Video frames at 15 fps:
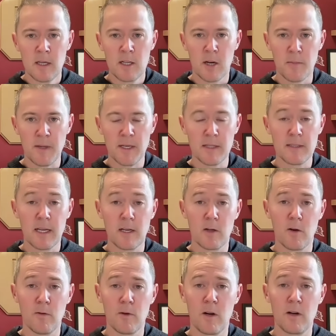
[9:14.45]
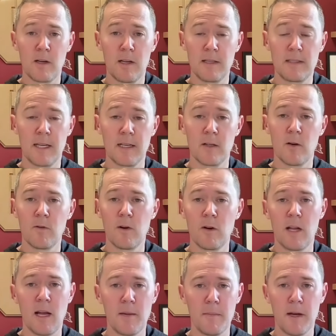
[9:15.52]
come in and taken over our
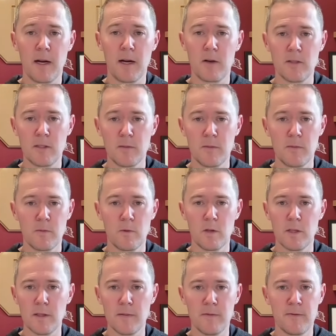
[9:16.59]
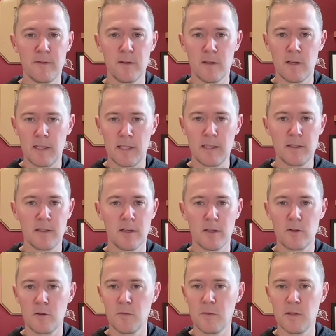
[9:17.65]
linebackers, and really feel like he's done
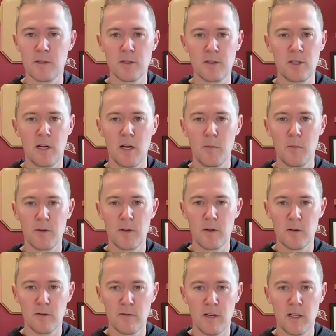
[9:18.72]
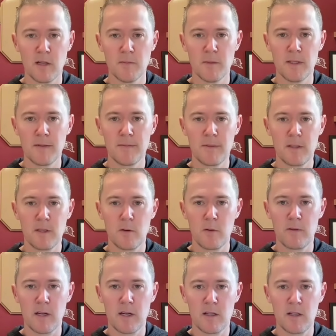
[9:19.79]
a tremendous job with their development. You know,
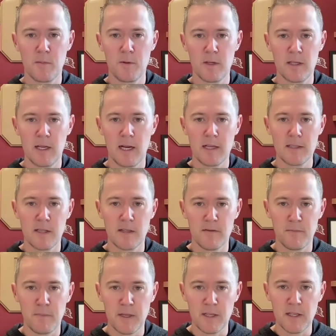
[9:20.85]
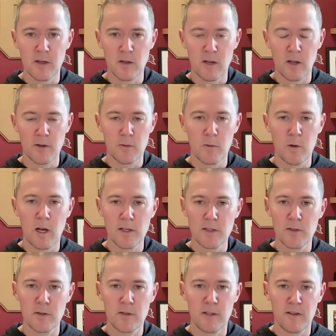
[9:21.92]
we've got a couple of guys that have been here and on the
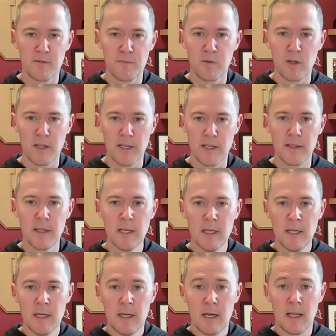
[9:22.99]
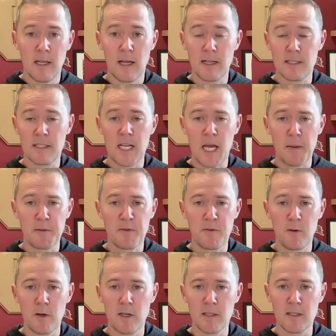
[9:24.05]
roster that have played a lot of snaps
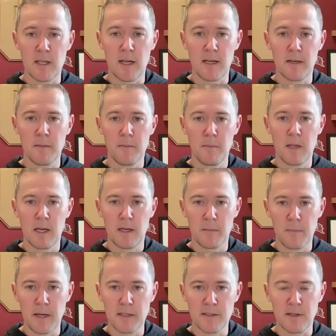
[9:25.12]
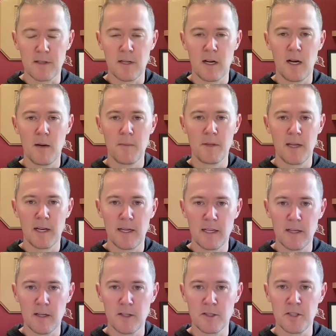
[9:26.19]
for us, like a Mason Cobb and like
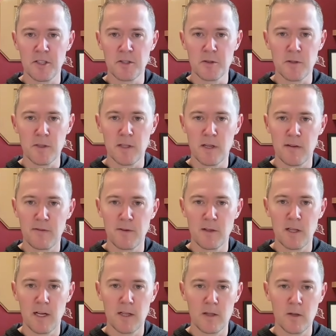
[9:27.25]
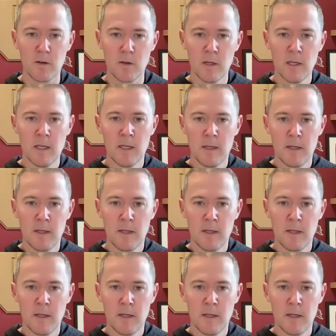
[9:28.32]
an Eric Gentry, that I feel like are,